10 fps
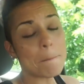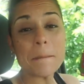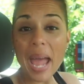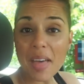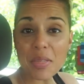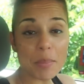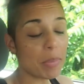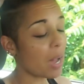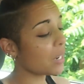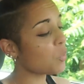Bath &
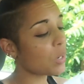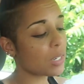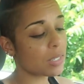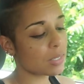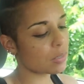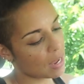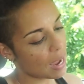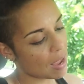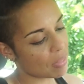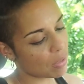Body Works.
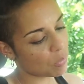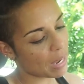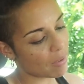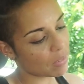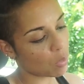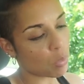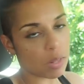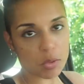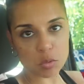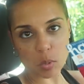And then we have like one of
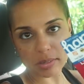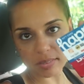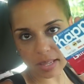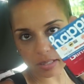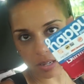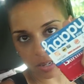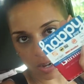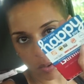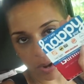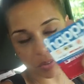those ones that can
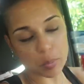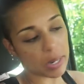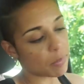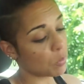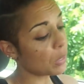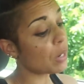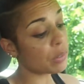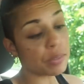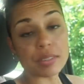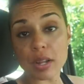go everywhere, but we're gonna
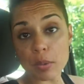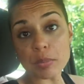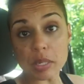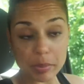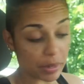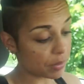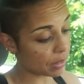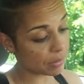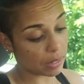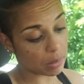use it at Home Depot.
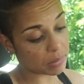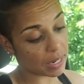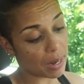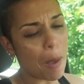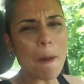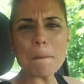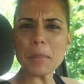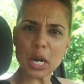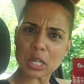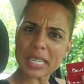That's all I'm saying.
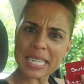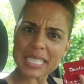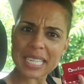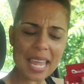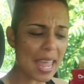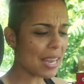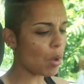Burlington?